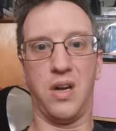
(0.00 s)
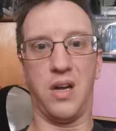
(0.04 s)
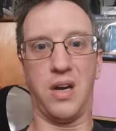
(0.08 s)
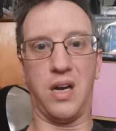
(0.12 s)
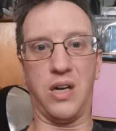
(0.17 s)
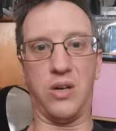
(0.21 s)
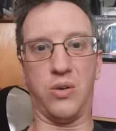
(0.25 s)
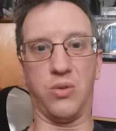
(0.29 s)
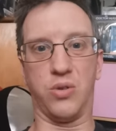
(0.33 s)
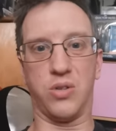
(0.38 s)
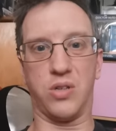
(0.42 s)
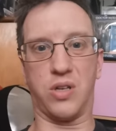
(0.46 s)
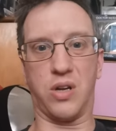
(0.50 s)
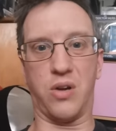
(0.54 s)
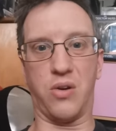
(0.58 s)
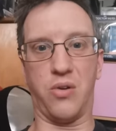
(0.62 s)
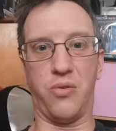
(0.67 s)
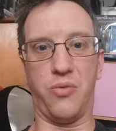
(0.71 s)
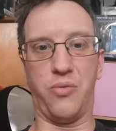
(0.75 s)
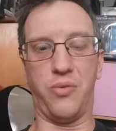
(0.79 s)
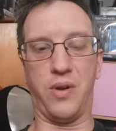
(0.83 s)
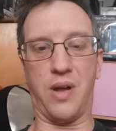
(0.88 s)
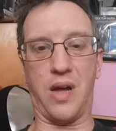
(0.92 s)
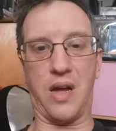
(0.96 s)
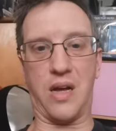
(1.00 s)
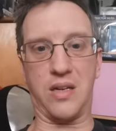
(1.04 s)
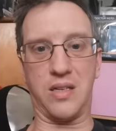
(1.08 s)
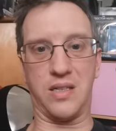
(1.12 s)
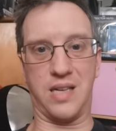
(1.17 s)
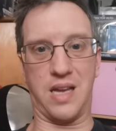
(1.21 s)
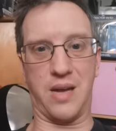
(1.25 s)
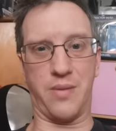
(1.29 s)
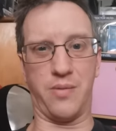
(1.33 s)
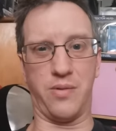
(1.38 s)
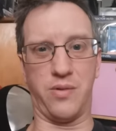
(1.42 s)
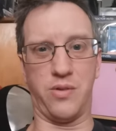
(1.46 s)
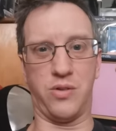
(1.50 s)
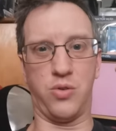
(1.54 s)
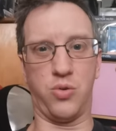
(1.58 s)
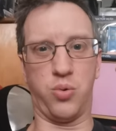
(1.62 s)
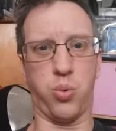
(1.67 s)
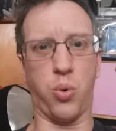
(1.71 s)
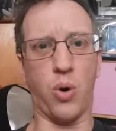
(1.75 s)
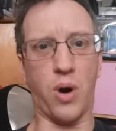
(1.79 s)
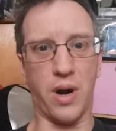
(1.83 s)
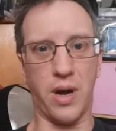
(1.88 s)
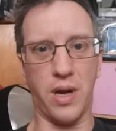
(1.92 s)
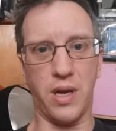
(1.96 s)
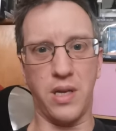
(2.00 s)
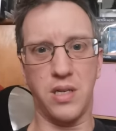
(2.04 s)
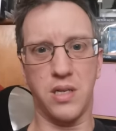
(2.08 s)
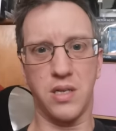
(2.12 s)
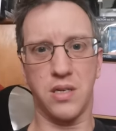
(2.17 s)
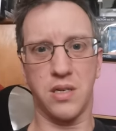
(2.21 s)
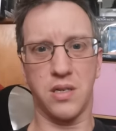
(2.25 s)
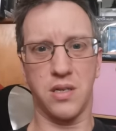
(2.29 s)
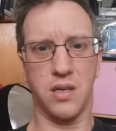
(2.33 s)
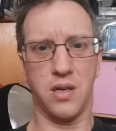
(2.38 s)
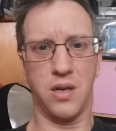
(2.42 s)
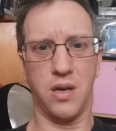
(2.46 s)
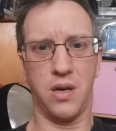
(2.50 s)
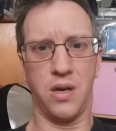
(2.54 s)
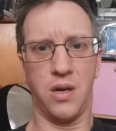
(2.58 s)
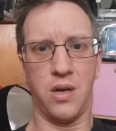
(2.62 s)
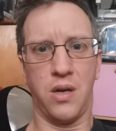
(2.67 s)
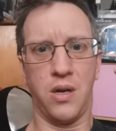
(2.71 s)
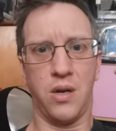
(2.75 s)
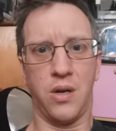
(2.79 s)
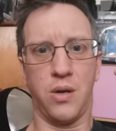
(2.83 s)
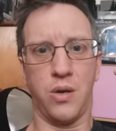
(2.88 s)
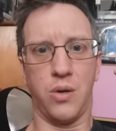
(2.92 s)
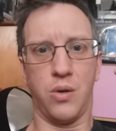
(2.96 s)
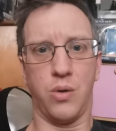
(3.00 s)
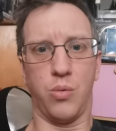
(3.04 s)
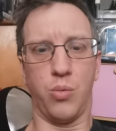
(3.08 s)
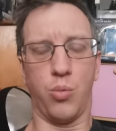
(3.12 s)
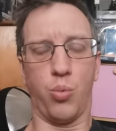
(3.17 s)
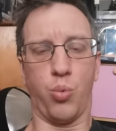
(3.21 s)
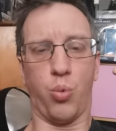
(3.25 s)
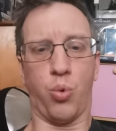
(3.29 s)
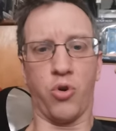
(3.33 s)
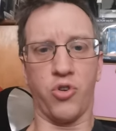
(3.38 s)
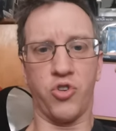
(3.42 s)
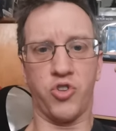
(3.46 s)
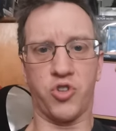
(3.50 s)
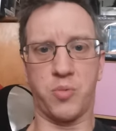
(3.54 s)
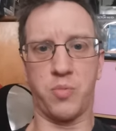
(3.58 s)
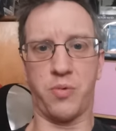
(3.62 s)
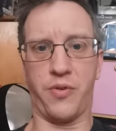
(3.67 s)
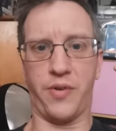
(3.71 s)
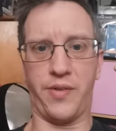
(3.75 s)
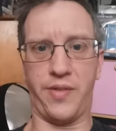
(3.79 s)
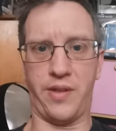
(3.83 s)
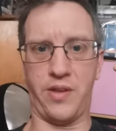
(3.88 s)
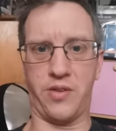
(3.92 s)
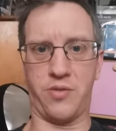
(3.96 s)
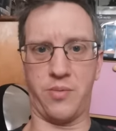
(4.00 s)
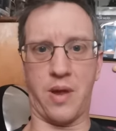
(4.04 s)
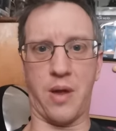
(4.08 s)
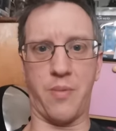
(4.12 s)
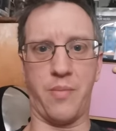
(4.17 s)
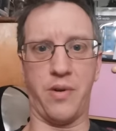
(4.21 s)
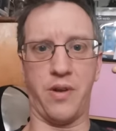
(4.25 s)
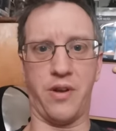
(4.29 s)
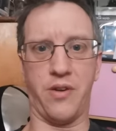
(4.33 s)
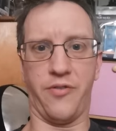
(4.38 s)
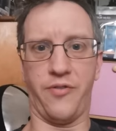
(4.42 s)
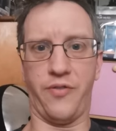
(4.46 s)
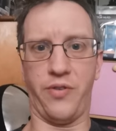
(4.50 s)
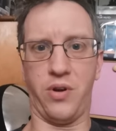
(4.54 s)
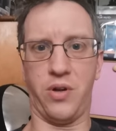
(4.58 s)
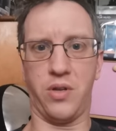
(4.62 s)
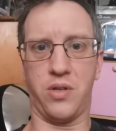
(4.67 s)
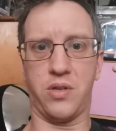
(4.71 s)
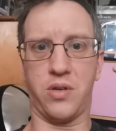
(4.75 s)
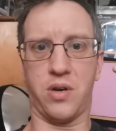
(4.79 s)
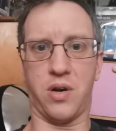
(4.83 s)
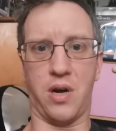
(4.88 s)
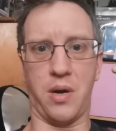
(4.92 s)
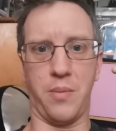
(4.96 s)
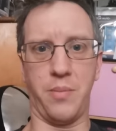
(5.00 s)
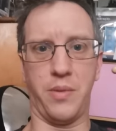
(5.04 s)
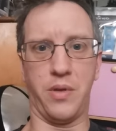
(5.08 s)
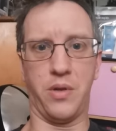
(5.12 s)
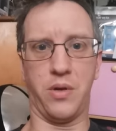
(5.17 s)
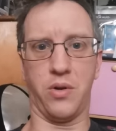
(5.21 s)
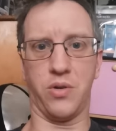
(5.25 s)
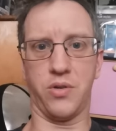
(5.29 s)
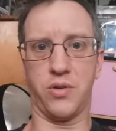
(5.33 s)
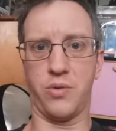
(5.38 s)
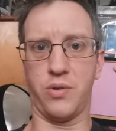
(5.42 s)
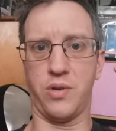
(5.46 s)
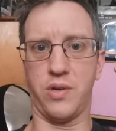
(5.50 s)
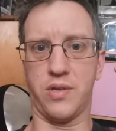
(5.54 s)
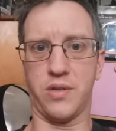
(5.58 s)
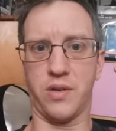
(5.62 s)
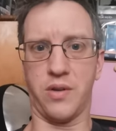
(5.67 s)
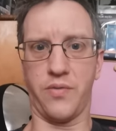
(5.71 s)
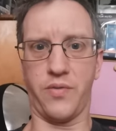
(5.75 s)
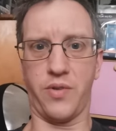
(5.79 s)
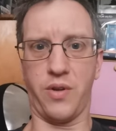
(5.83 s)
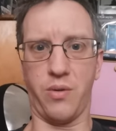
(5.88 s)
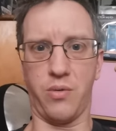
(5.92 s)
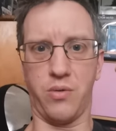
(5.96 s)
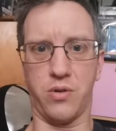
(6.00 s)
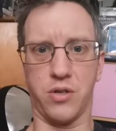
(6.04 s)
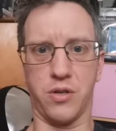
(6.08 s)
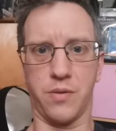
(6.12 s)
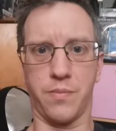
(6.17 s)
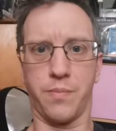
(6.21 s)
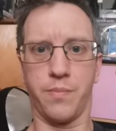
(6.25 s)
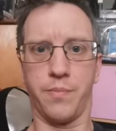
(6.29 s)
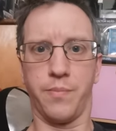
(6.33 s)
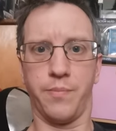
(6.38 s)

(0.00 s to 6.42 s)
And also, now it's happened twice, what's to prevent this from happening a third time in the not so distant future?